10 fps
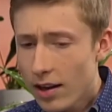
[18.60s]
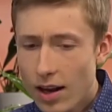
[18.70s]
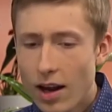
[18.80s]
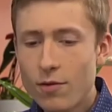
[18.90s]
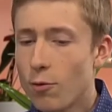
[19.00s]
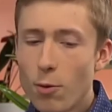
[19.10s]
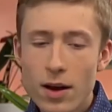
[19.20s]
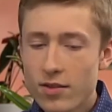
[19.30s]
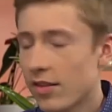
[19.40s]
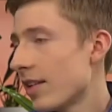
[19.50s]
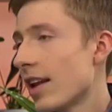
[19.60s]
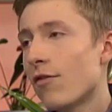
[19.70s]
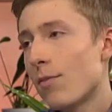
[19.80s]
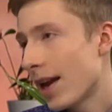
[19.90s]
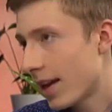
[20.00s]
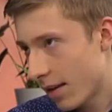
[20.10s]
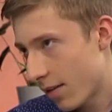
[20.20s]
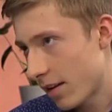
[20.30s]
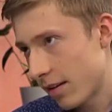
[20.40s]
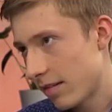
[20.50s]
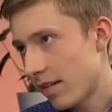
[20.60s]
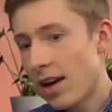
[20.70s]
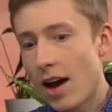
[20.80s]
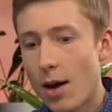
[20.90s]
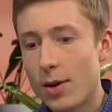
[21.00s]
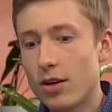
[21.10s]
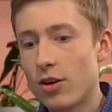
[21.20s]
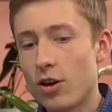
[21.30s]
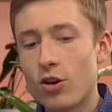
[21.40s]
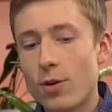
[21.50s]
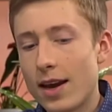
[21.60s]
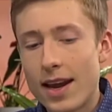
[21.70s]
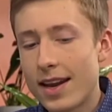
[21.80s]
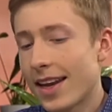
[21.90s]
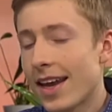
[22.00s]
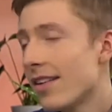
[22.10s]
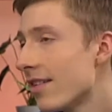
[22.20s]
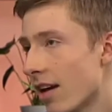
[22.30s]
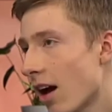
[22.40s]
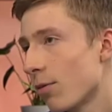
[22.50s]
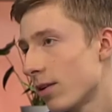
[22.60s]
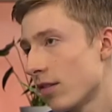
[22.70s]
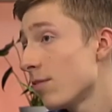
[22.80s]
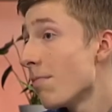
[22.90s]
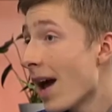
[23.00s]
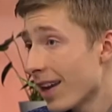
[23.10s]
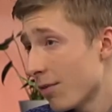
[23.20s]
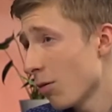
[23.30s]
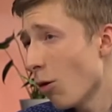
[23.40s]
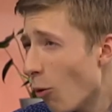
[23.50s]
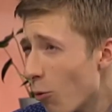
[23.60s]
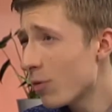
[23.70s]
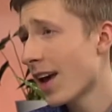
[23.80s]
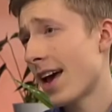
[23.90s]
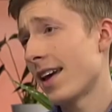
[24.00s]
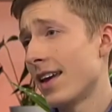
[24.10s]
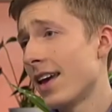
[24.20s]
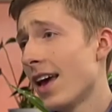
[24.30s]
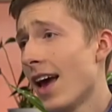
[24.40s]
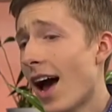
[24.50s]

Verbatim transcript: Well, I've always just loved making things. I mean, you know, at, at Kindy I would just make all day.